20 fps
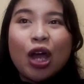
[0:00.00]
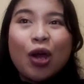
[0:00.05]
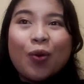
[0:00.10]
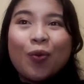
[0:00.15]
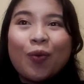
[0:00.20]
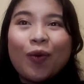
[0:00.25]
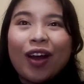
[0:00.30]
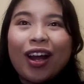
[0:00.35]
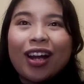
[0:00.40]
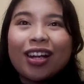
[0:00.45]

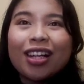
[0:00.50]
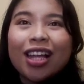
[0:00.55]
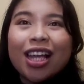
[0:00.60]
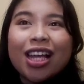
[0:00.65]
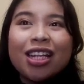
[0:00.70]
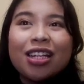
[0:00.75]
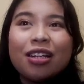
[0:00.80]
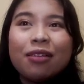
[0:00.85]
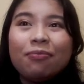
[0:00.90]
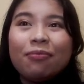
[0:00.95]
where
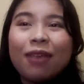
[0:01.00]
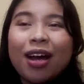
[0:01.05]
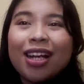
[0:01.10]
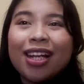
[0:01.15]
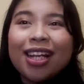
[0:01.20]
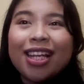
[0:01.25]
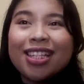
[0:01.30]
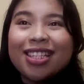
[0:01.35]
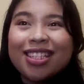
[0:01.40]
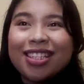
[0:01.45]
the
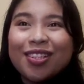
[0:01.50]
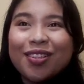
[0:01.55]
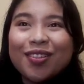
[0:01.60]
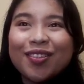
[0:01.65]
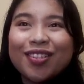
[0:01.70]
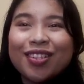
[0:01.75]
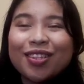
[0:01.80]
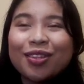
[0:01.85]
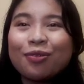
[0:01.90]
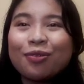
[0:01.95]
money is
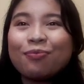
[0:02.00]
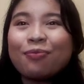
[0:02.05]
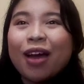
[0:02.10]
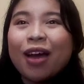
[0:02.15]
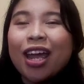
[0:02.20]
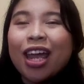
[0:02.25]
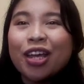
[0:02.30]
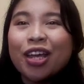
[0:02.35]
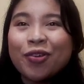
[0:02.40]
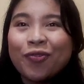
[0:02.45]
used to
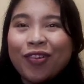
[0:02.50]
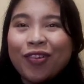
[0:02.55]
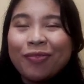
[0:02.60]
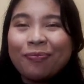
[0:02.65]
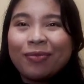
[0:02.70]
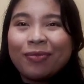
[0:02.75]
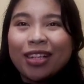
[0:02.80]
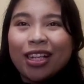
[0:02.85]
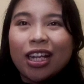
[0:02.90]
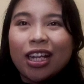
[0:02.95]
buy
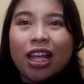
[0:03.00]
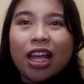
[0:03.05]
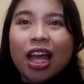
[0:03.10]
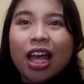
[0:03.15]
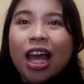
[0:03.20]
equipment,